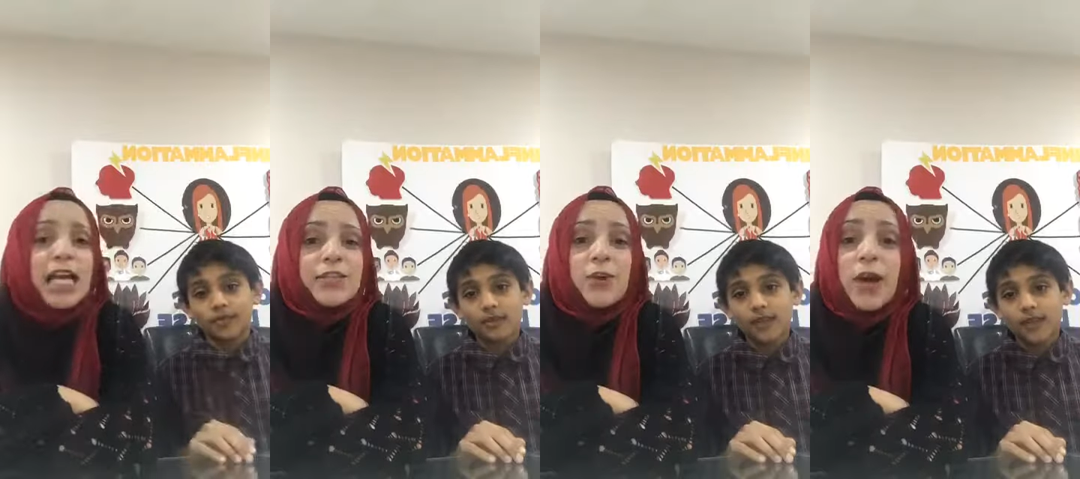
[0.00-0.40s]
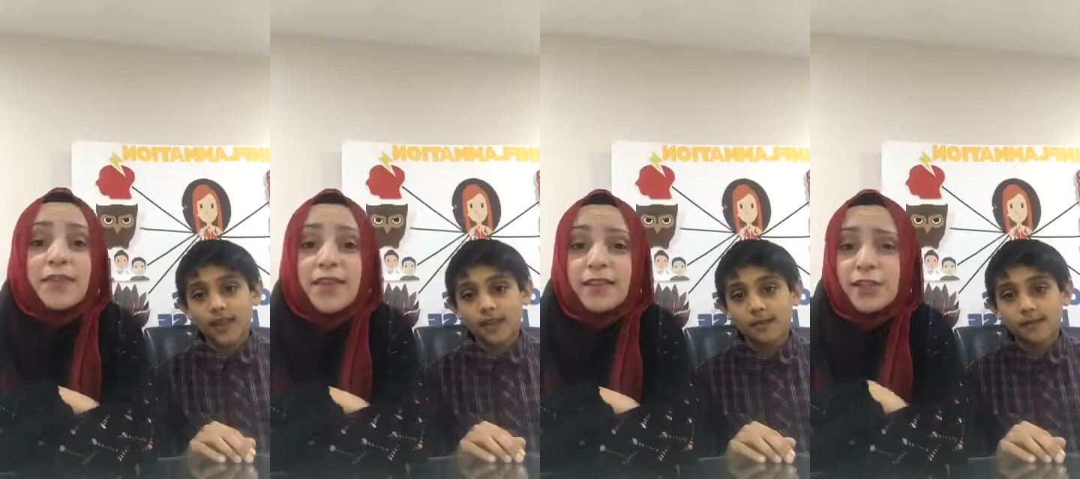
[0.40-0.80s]
Speaker 1: and so i
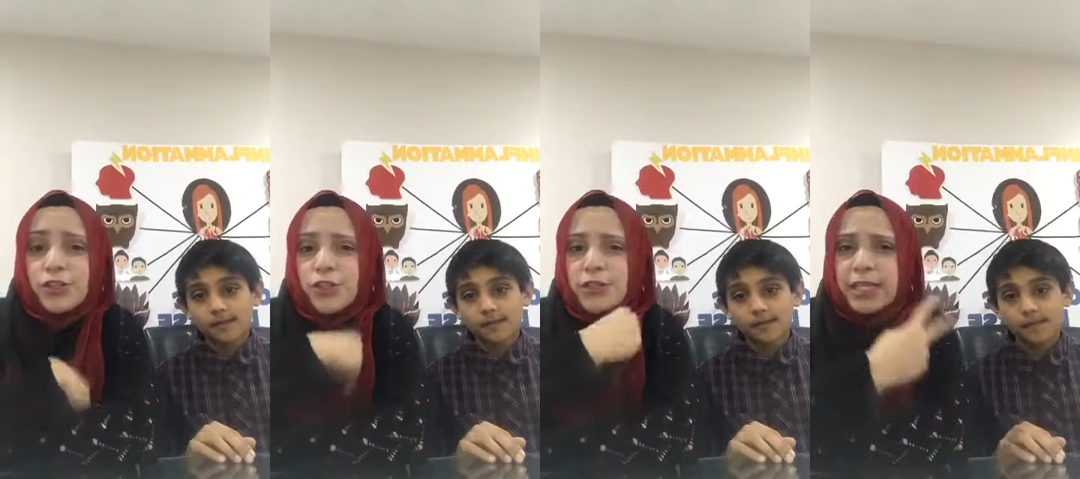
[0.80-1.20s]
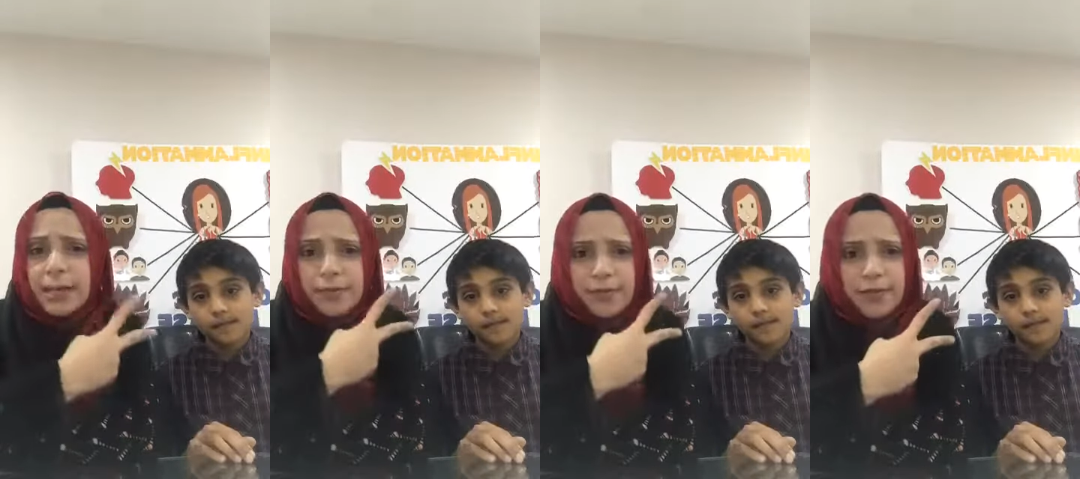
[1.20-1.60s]
think there's two
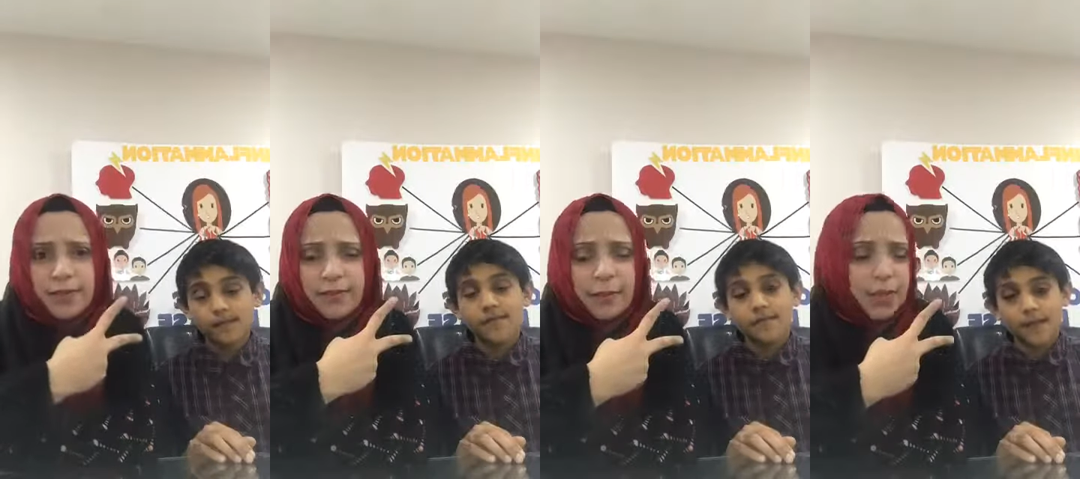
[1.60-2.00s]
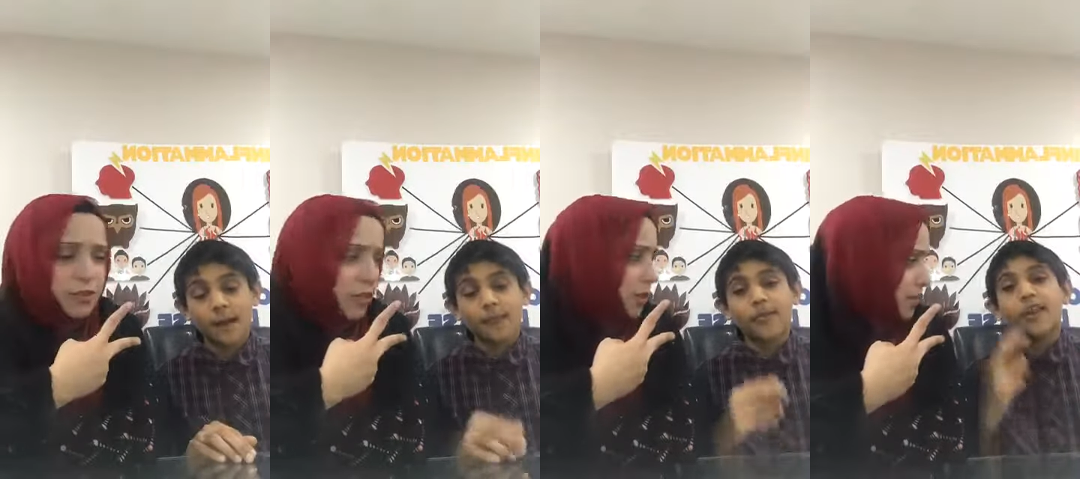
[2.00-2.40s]
types of
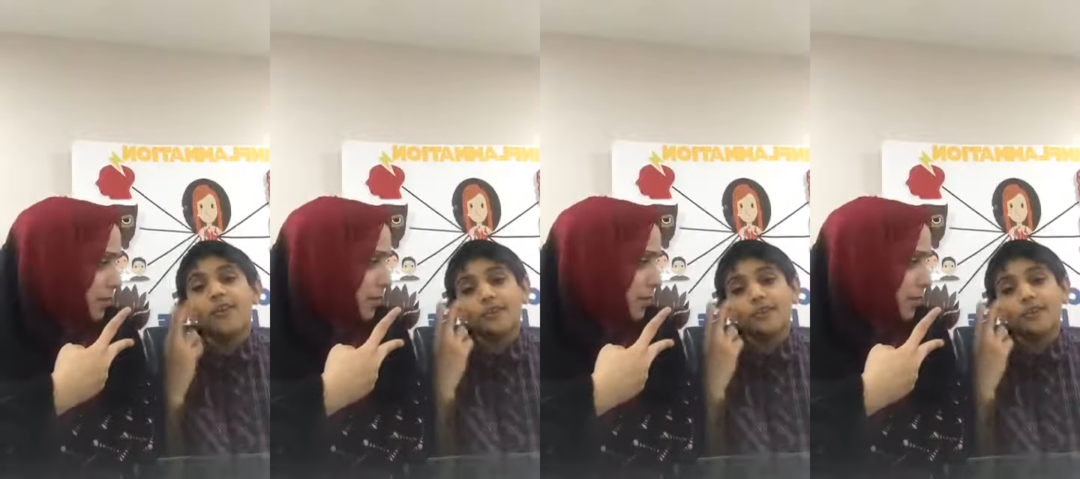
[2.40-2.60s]
inflammation yeah.